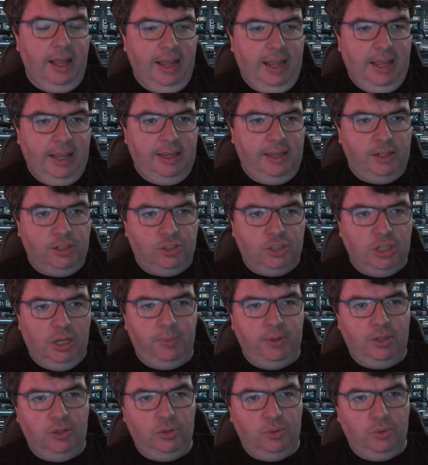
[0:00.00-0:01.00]

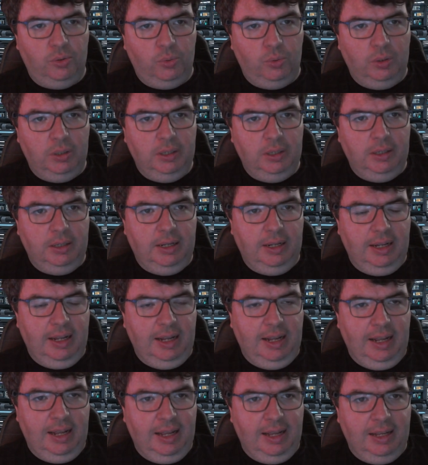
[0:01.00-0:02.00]
AEW
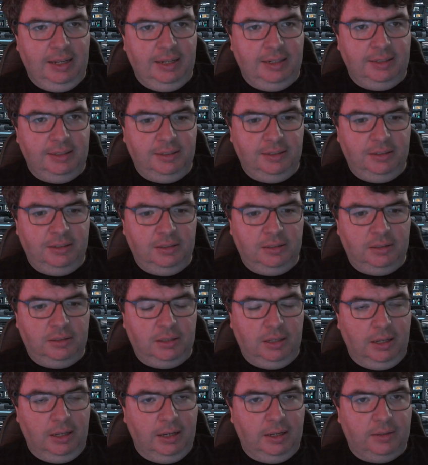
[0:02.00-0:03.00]
and
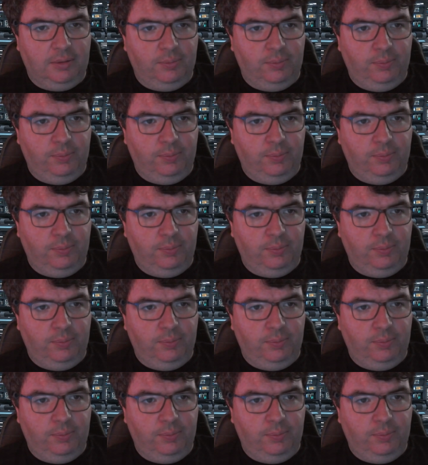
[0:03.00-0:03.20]
like